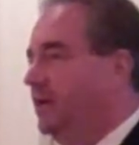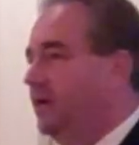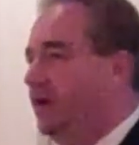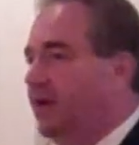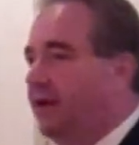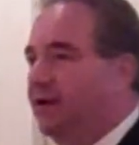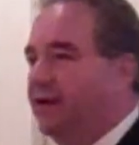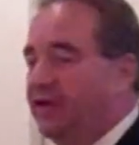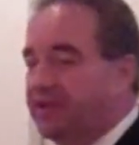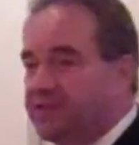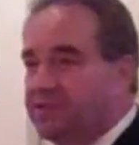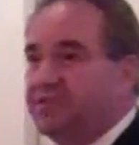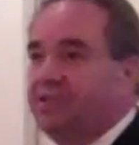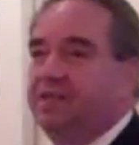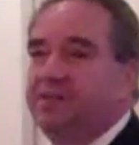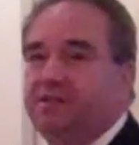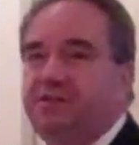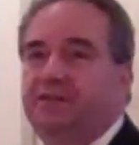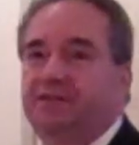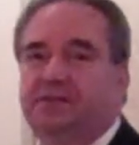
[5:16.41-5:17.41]

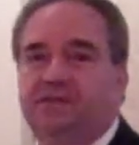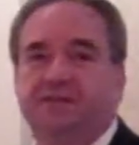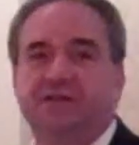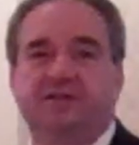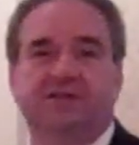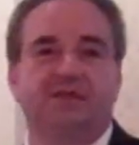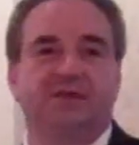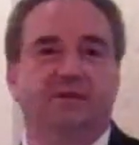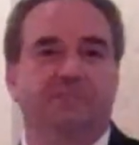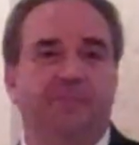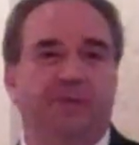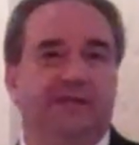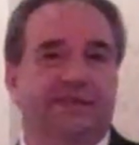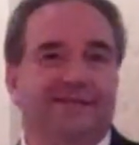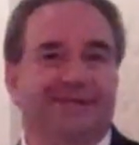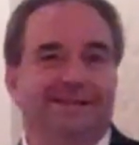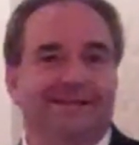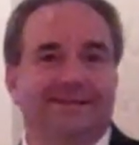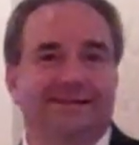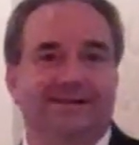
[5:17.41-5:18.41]
assist existing
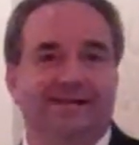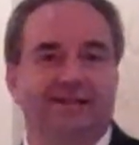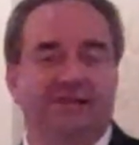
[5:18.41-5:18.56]
business and